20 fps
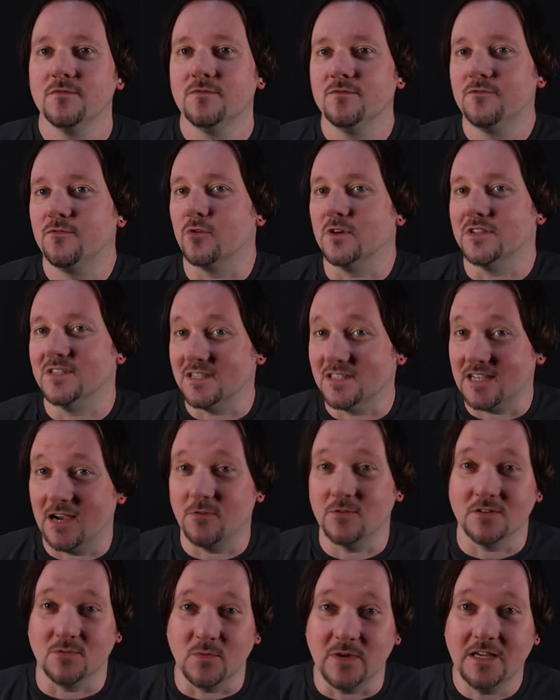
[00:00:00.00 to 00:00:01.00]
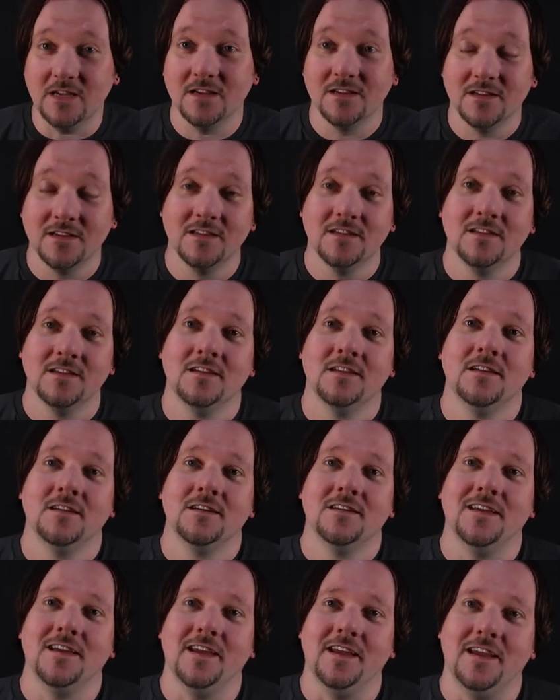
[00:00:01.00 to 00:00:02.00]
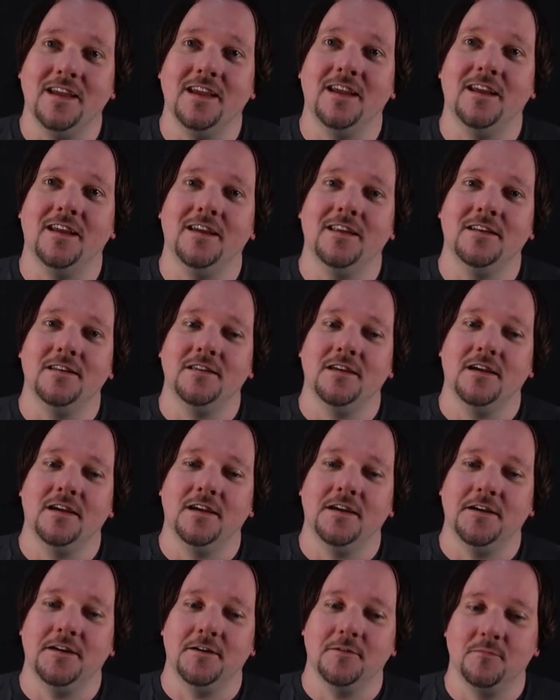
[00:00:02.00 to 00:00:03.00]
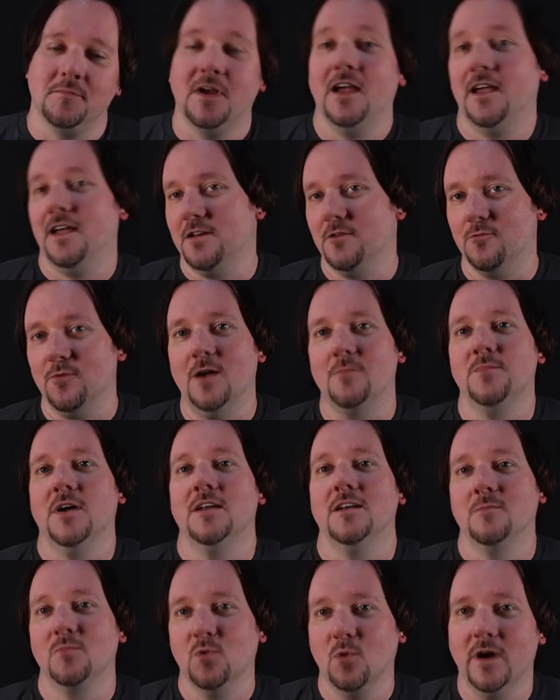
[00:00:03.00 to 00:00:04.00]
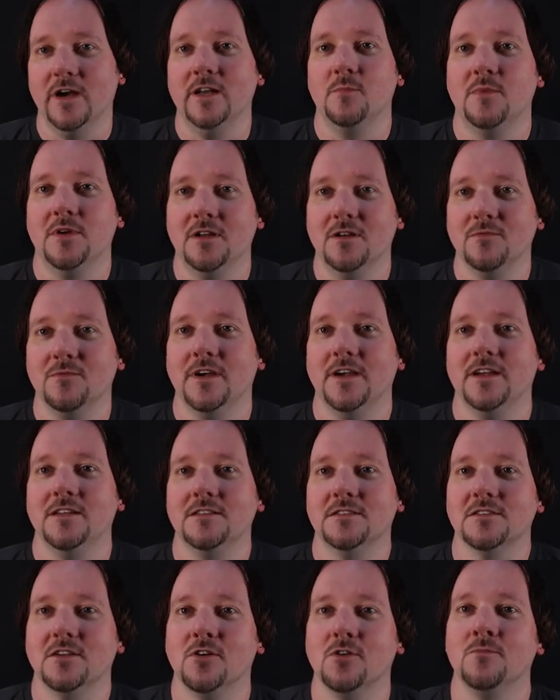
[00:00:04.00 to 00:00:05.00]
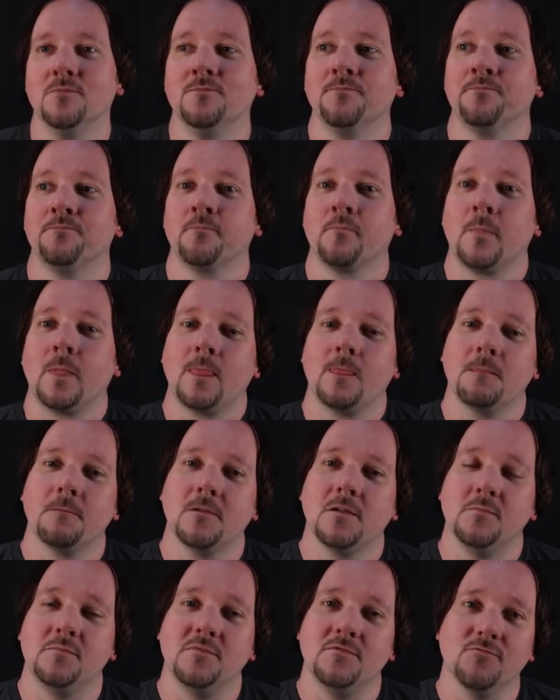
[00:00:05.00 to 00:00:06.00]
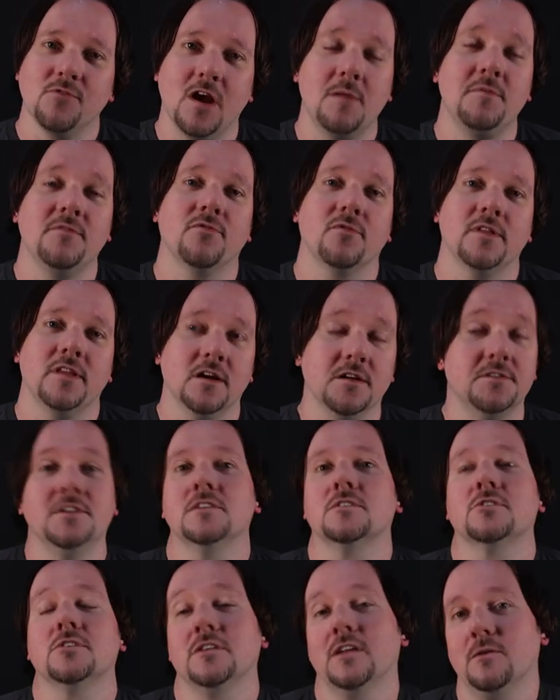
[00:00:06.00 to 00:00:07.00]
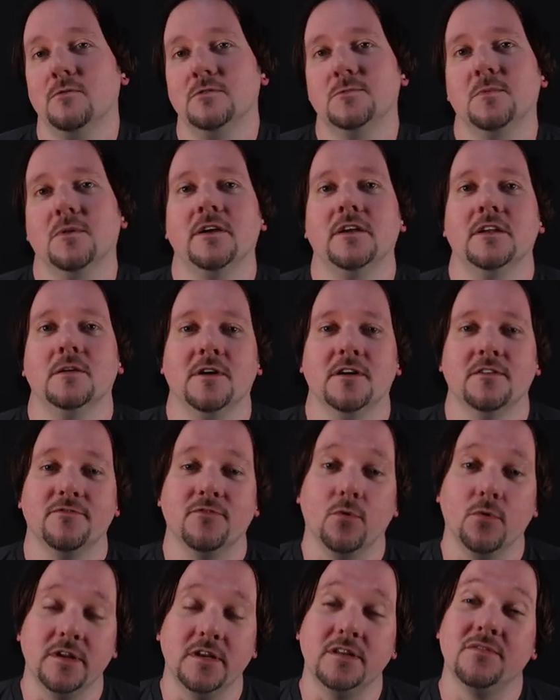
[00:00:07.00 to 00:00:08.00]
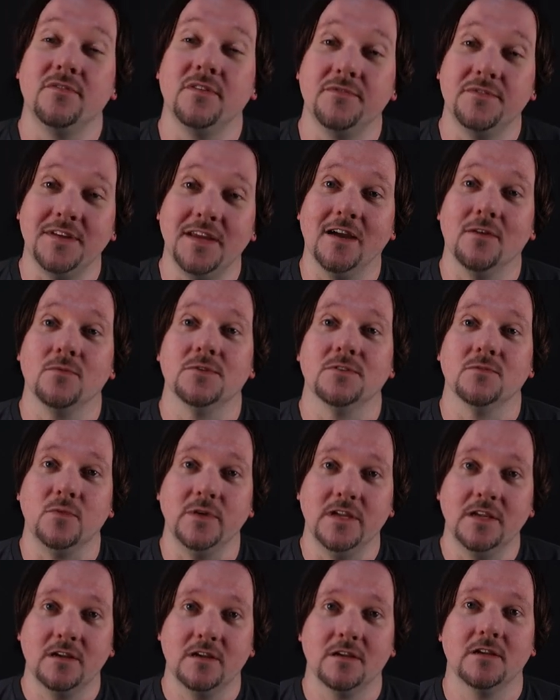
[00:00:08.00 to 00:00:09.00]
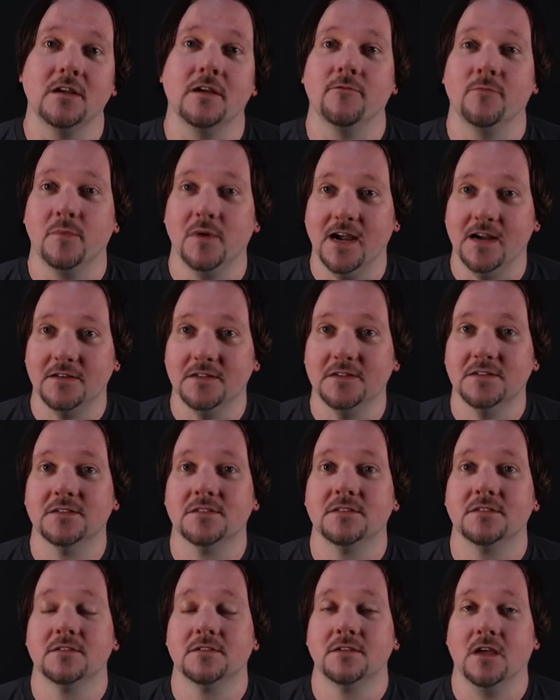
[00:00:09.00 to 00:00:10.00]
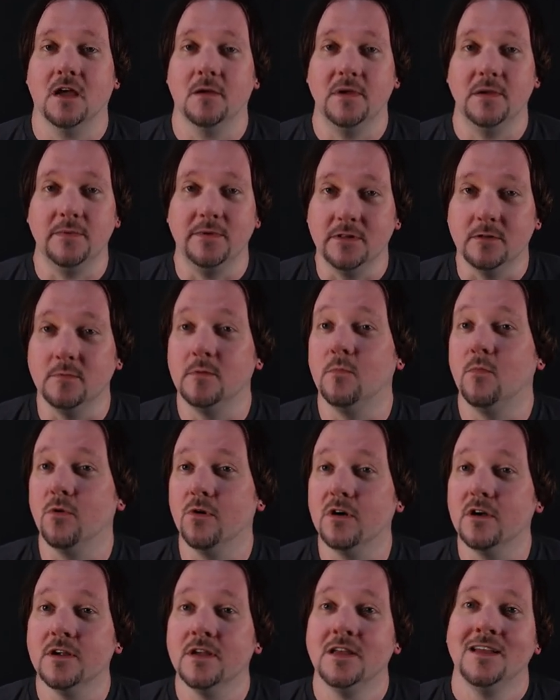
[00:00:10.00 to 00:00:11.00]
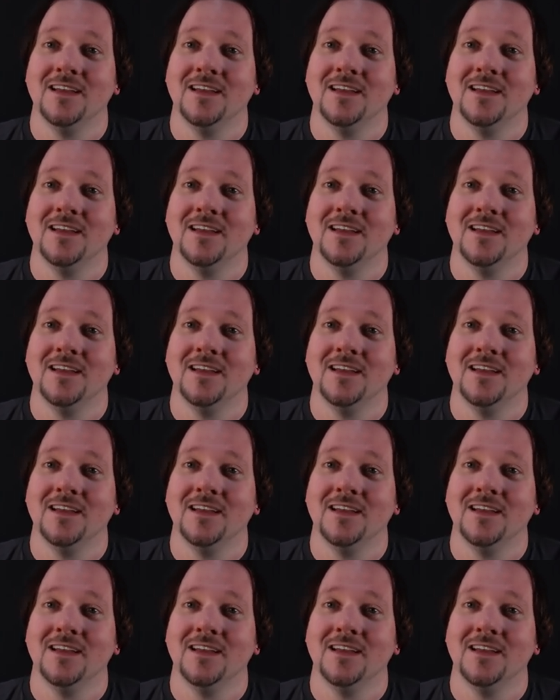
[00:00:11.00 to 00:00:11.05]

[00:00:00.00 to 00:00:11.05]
to 6 hours a week, and I had to ramp that up quite a bit, right? So right before the audition, I was playing about 40 to 50 hours a week of practice, maybe a little bit more.